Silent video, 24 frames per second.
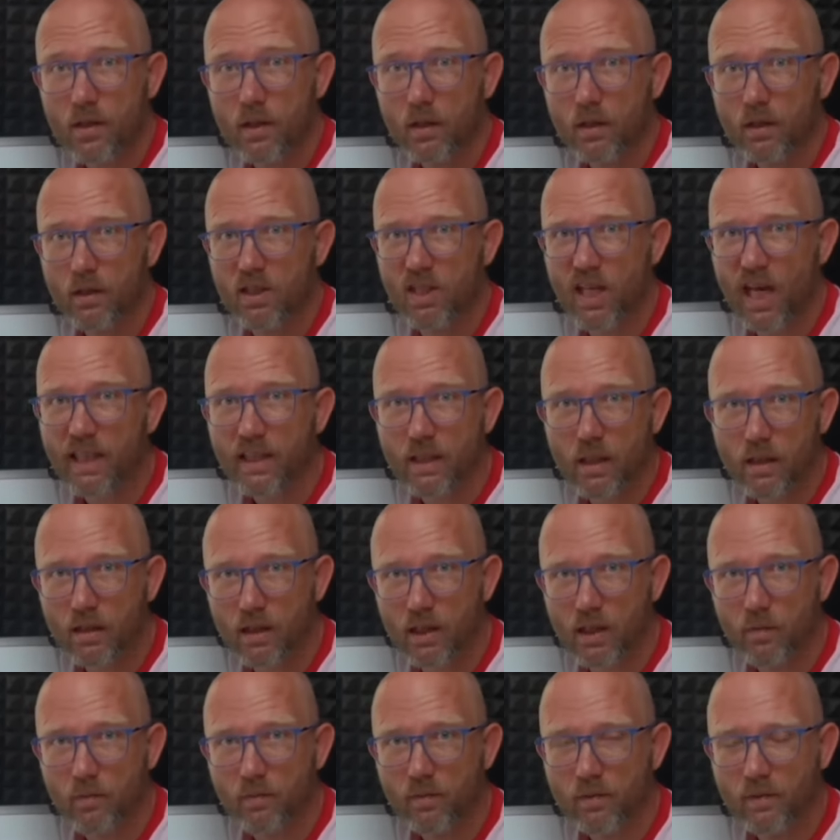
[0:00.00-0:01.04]
The data
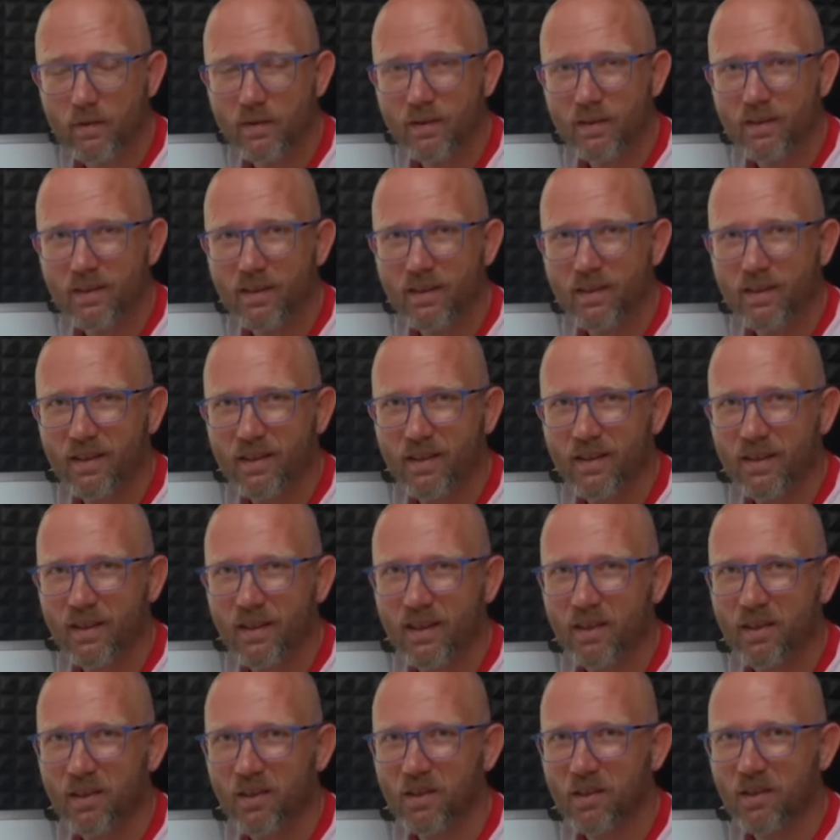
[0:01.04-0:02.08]
team.
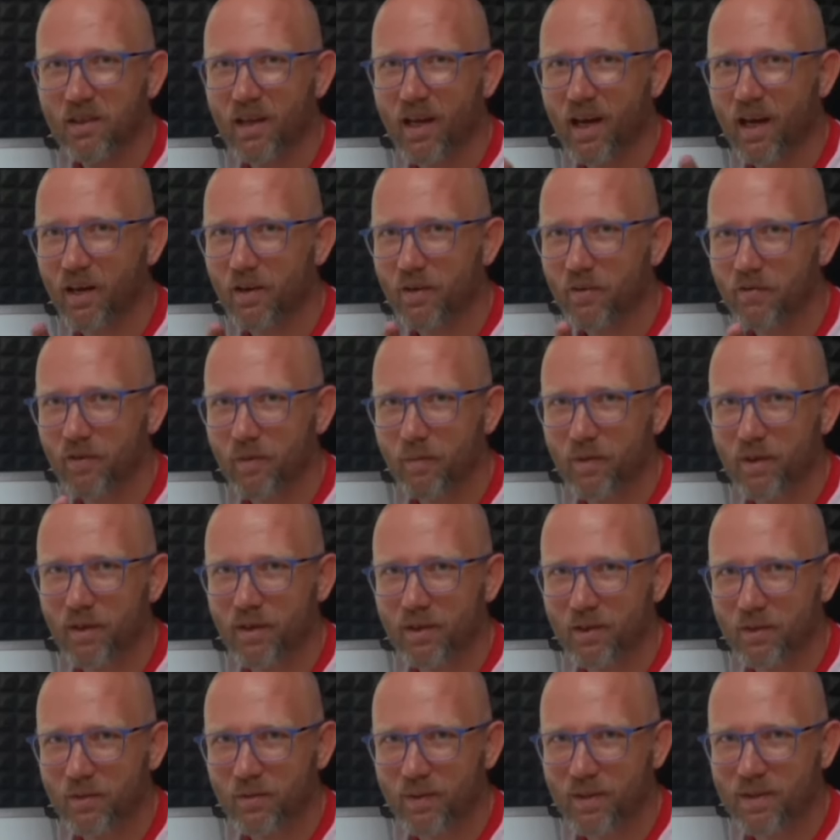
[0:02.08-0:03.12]
Are you familiar
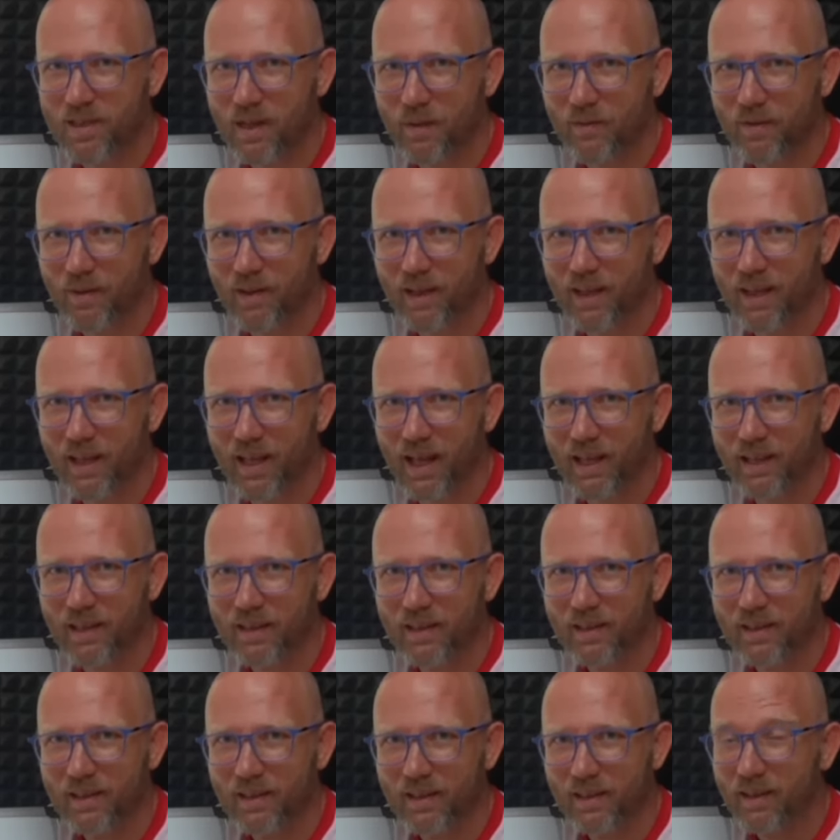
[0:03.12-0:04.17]
with something like that?
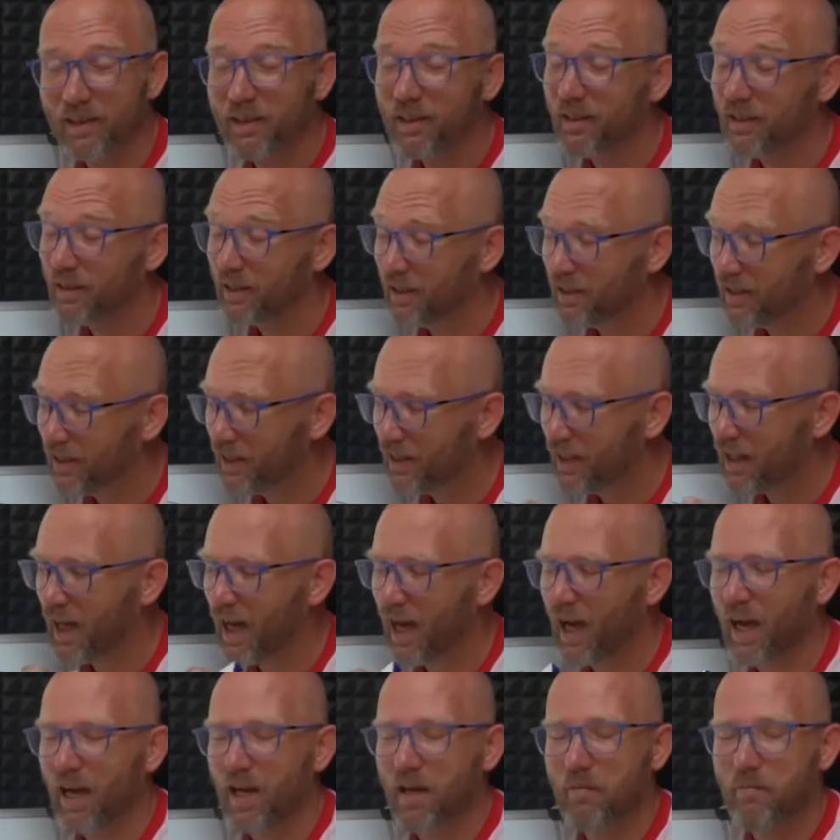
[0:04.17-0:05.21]

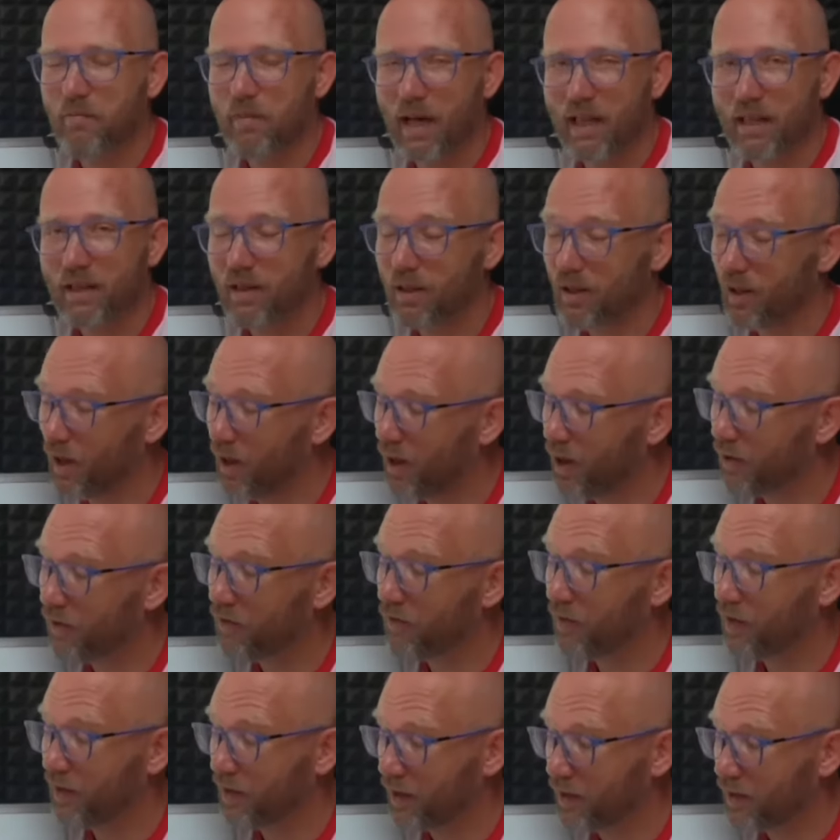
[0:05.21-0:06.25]
I bet a lot of
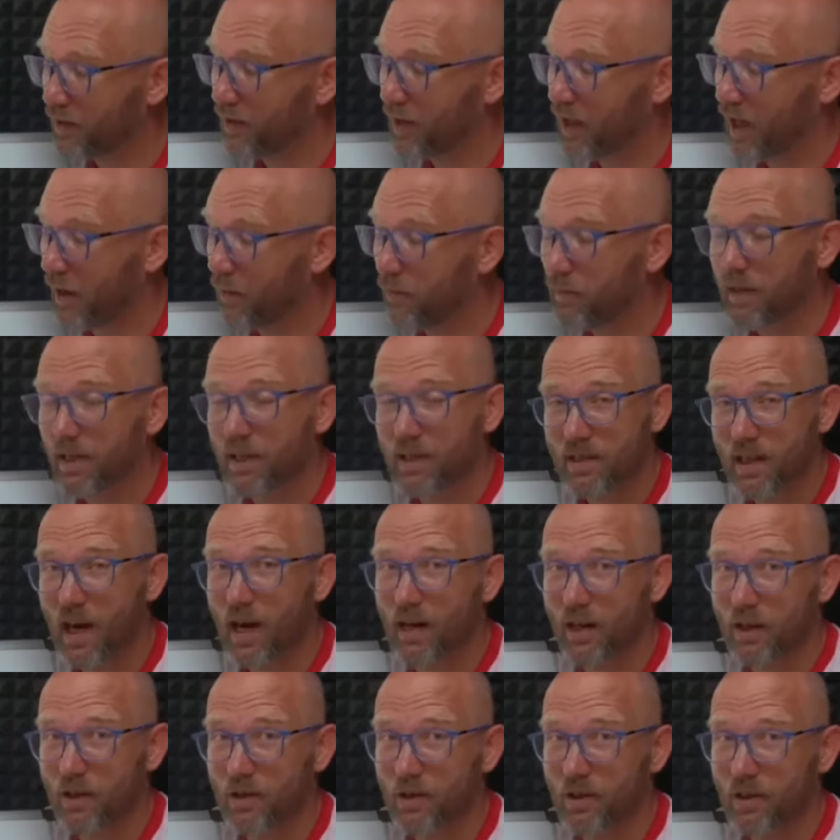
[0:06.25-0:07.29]
companies are
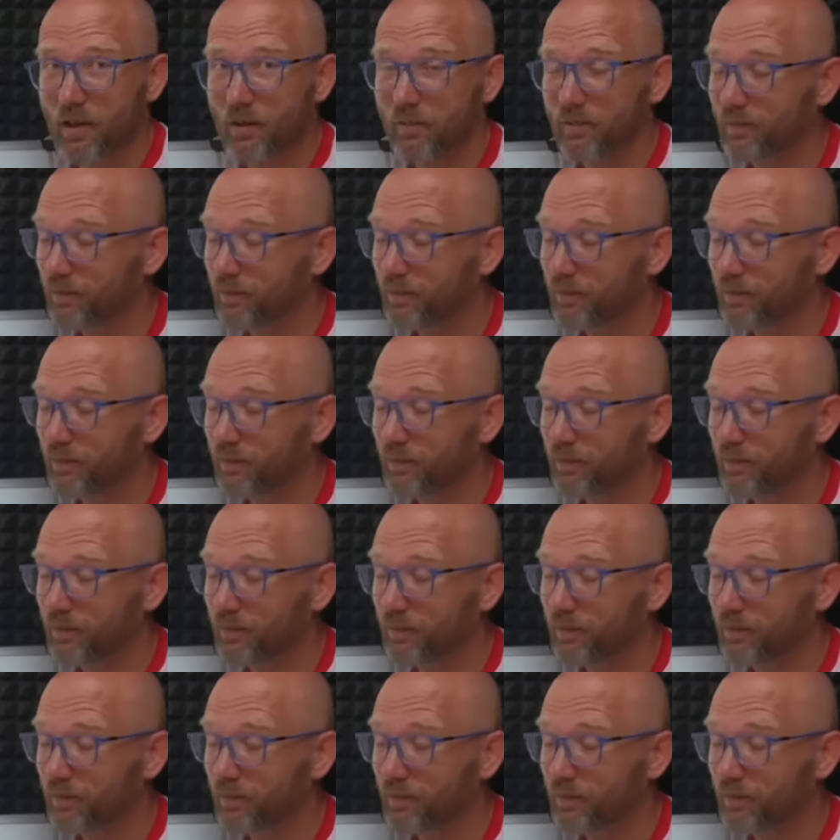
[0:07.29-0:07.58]
actually.